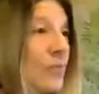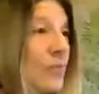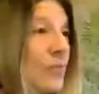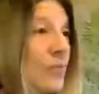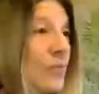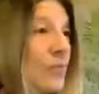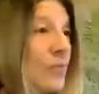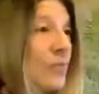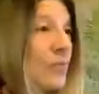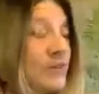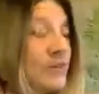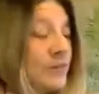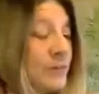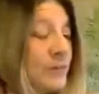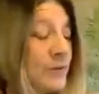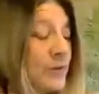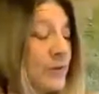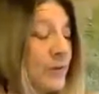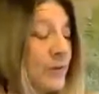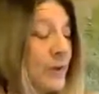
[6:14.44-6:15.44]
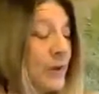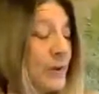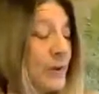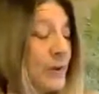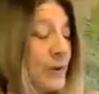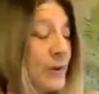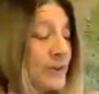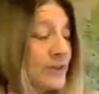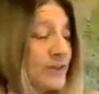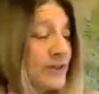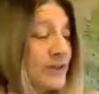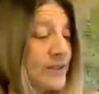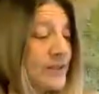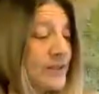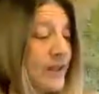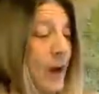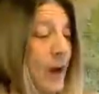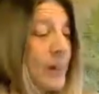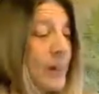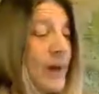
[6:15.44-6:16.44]
before I opened,
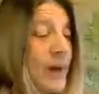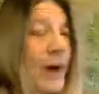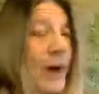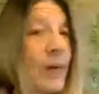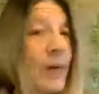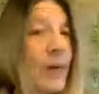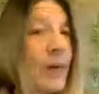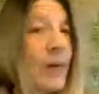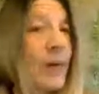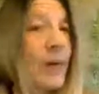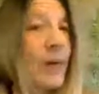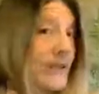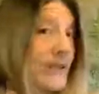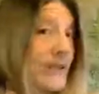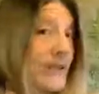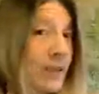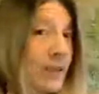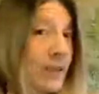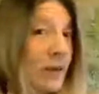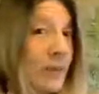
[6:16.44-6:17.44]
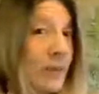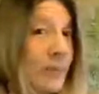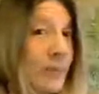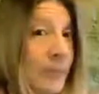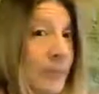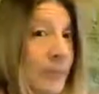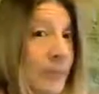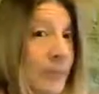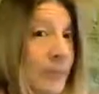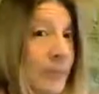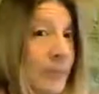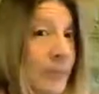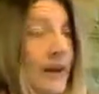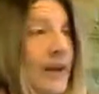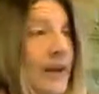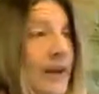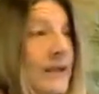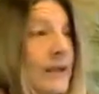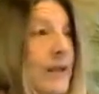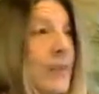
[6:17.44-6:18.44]
about that I'd taken it on,
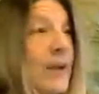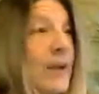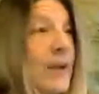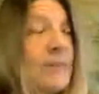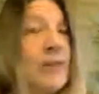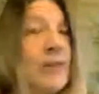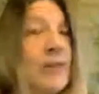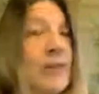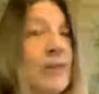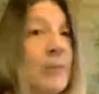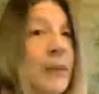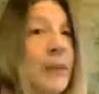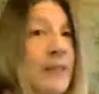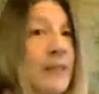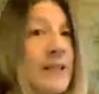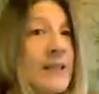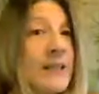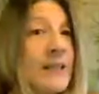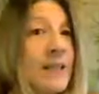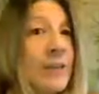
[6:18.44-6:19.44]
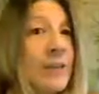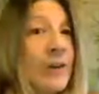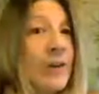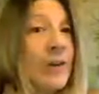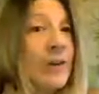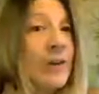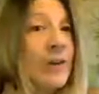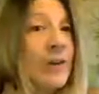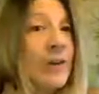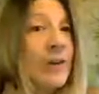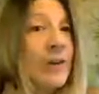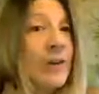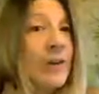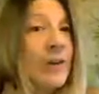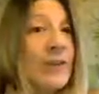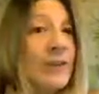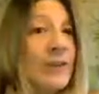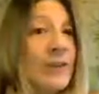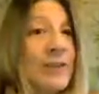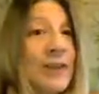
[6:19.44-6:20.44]
and that they may have known me already because I was the
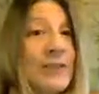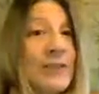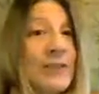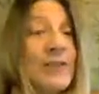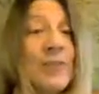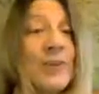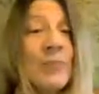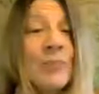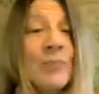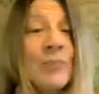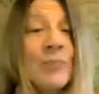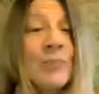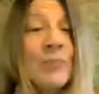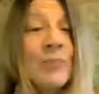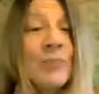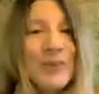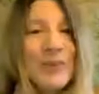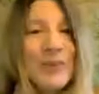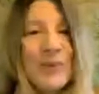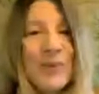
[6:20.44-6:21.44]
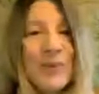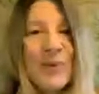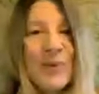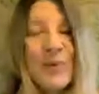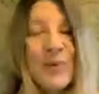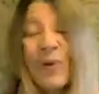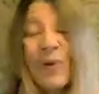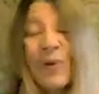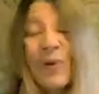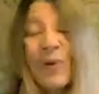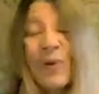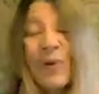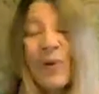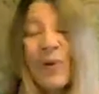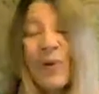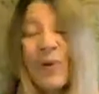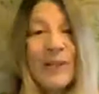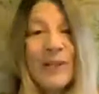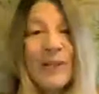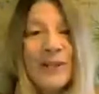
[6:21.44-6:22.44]
person. If you message somebody or any
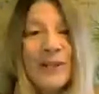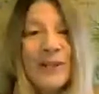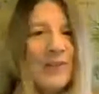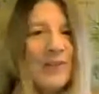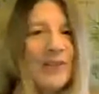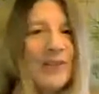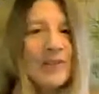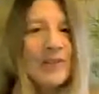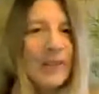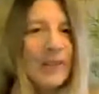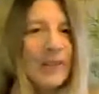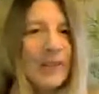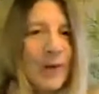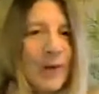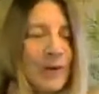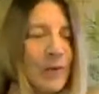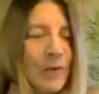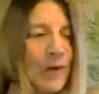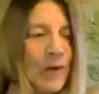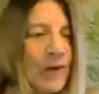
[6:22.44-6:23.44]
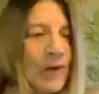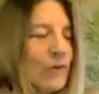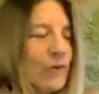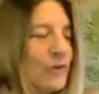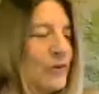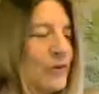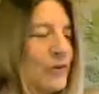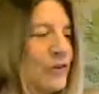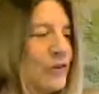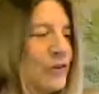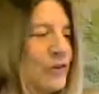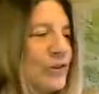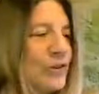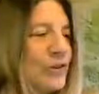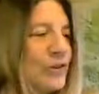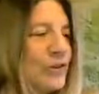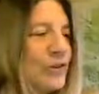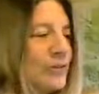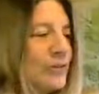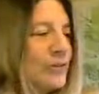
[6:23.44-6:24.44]
comment you left on Instagram, I'll be the one who to
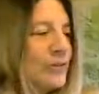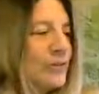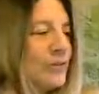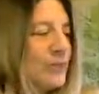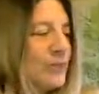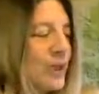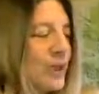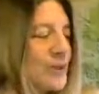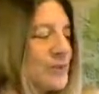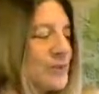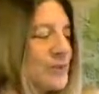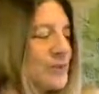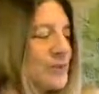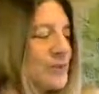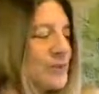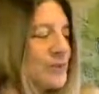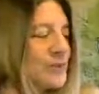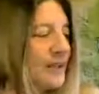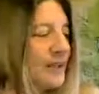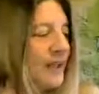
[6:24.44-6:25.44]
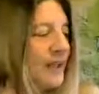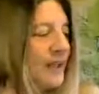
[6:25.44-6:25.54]
reply to it,